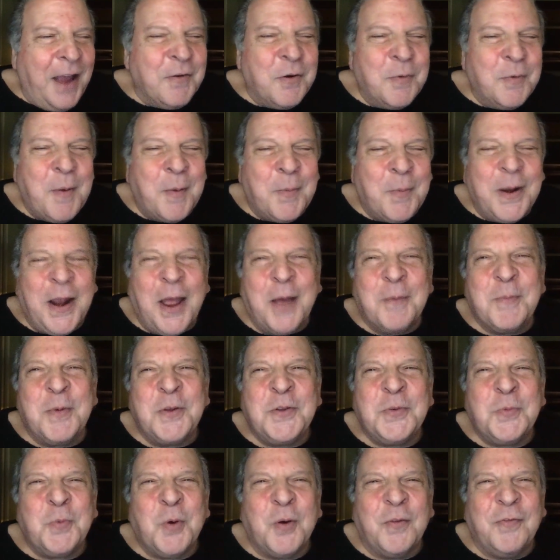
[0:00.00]
I remembered how
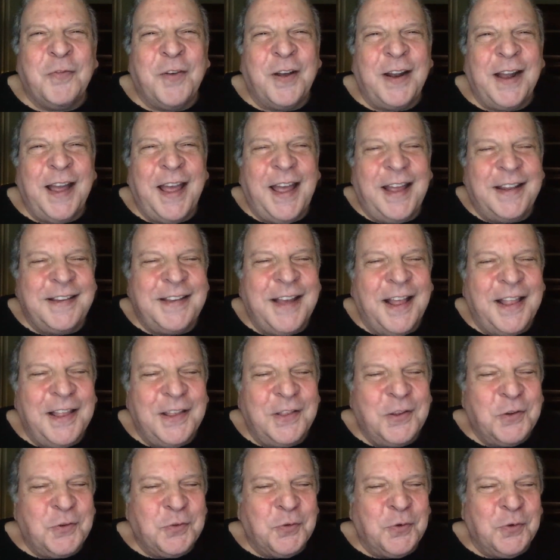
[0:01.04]
much more fun I had
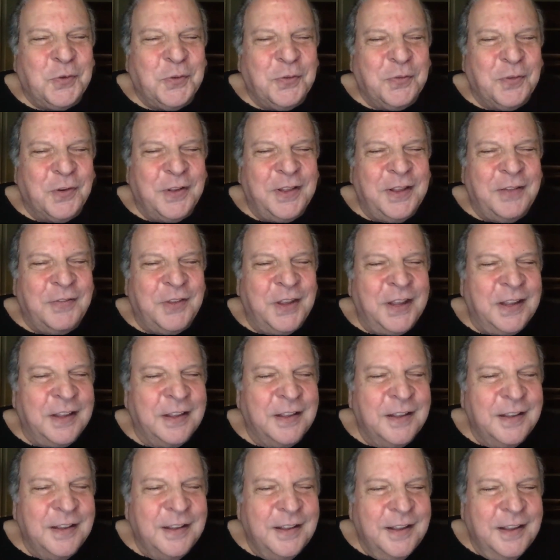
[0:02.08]
telling the truth for a living.
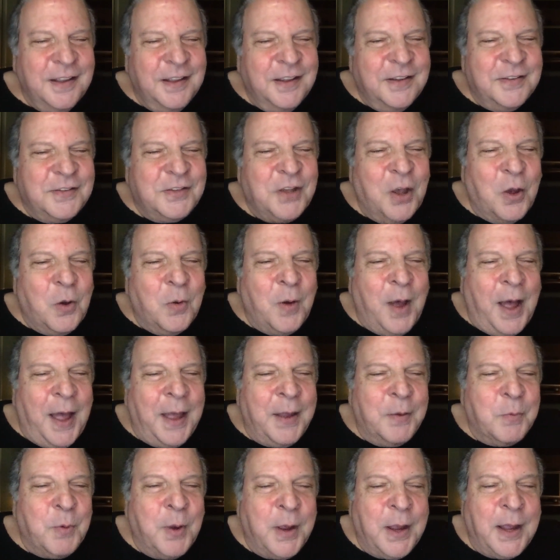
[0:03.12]
So
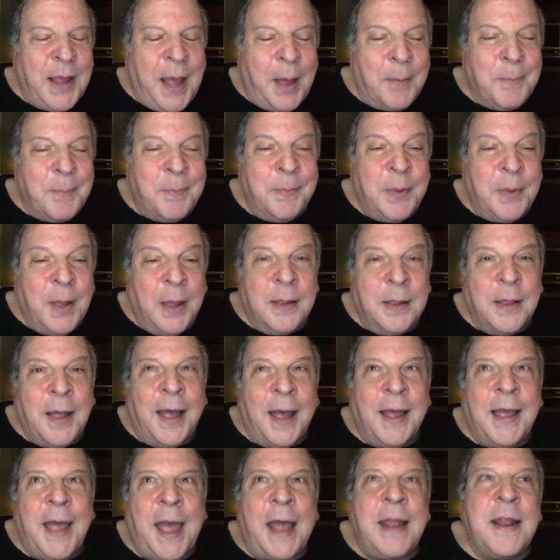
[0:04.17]

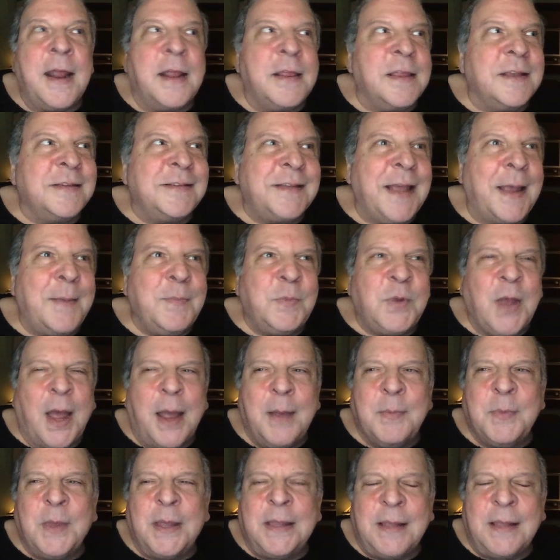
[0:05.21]
and at the same
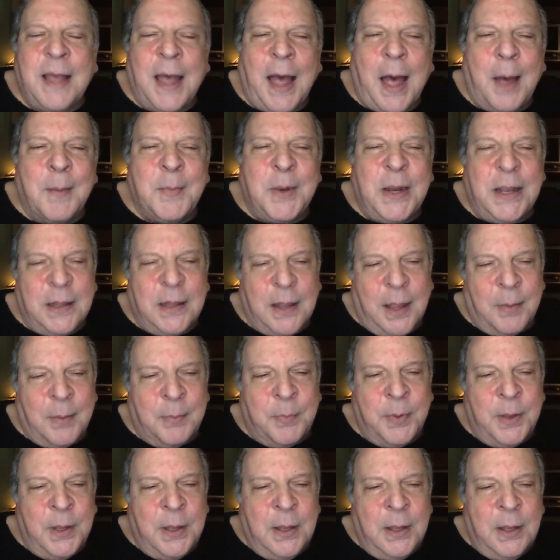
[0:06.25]
time, the comedy
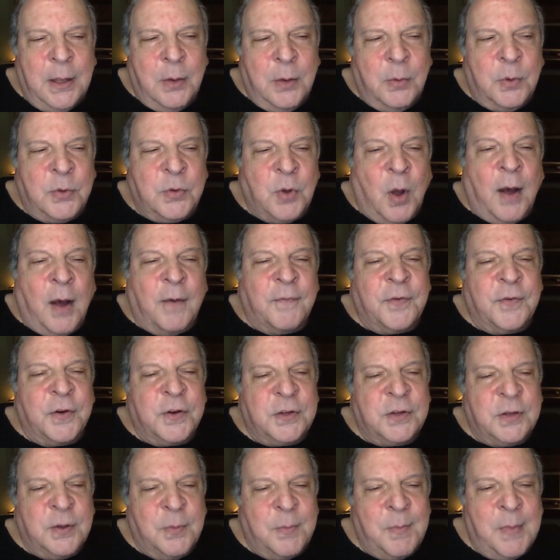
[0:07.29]
club was
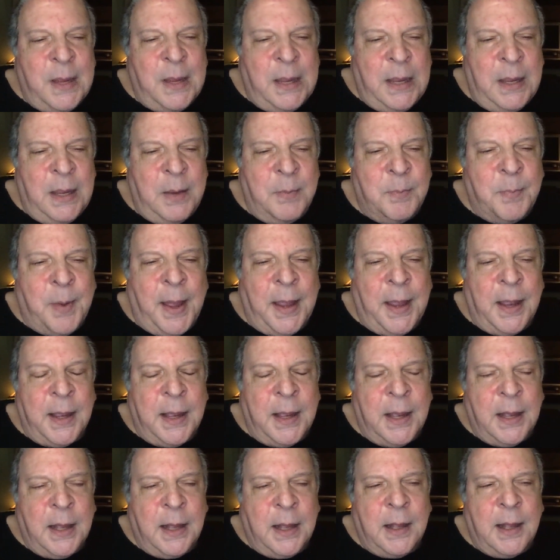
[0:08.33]
offered to me by a
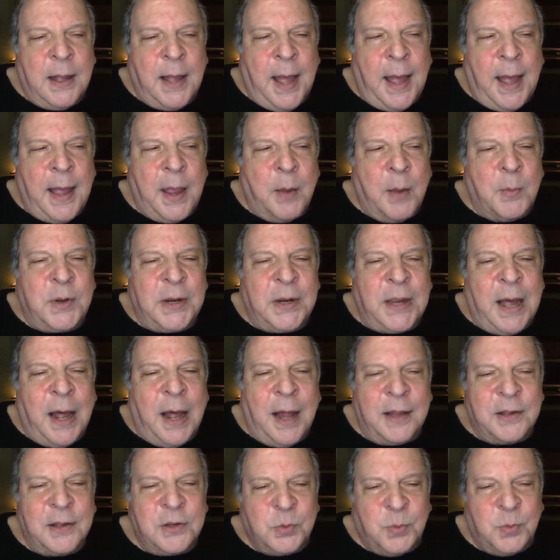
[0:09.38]
guy I went to
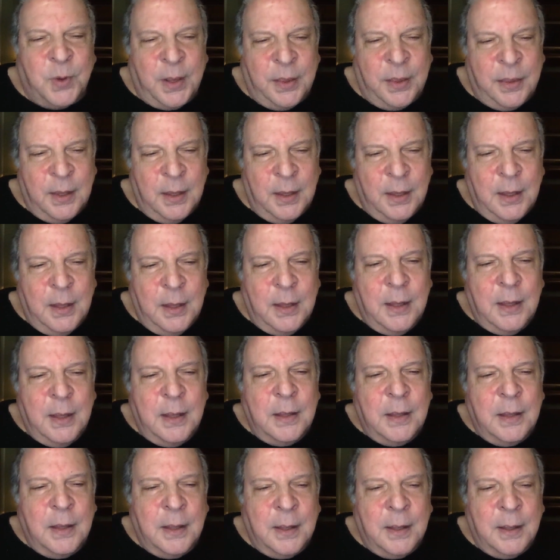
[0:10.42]
college with,
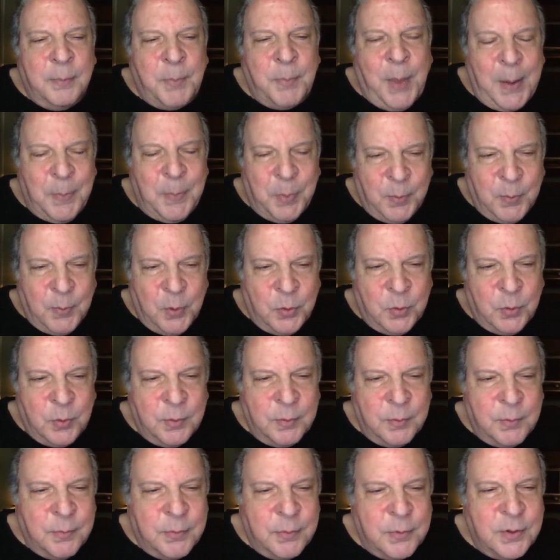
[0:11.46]
the Paper
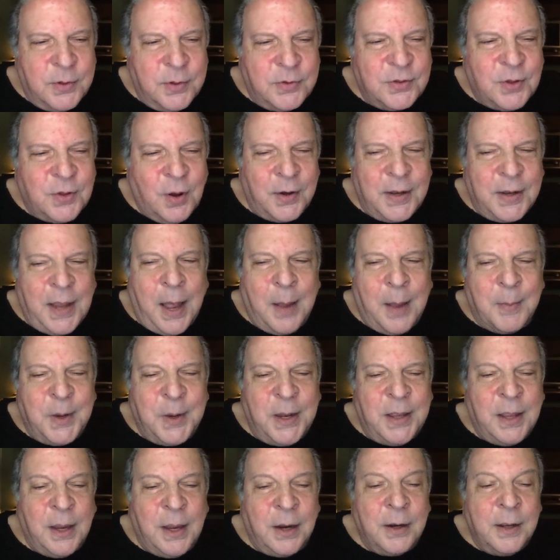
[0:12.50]
Moon, to start
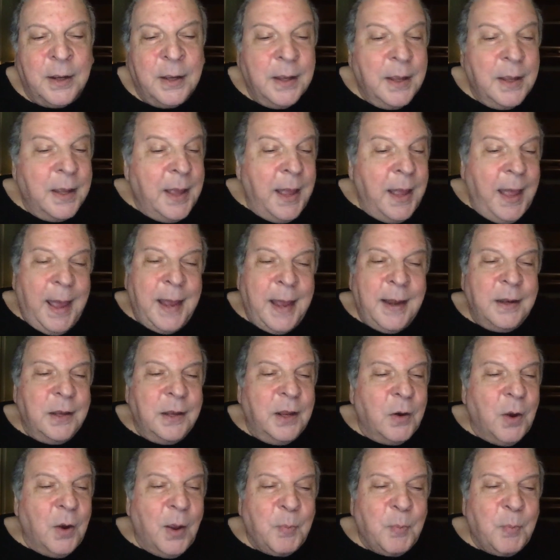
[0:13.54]
comedy there. And, I